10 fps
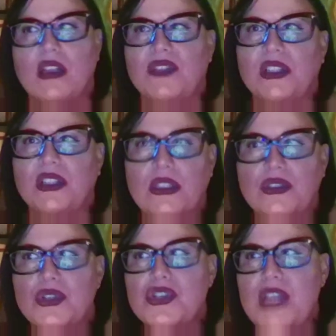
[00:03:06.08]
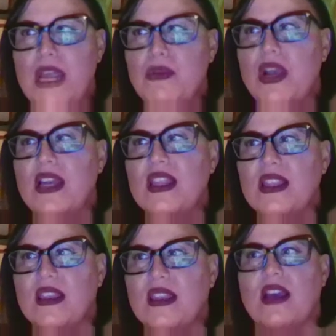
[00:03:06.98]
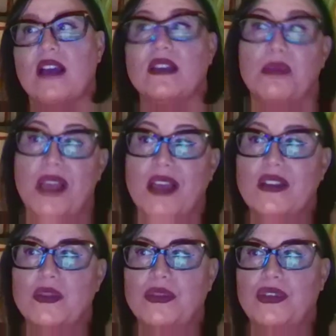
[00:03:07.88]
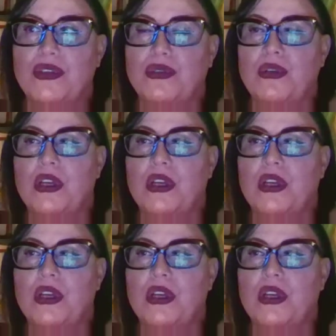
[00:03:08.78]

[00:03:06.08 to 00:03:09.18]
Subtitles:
to feel guilt or shame or anything like that. To be honest with you,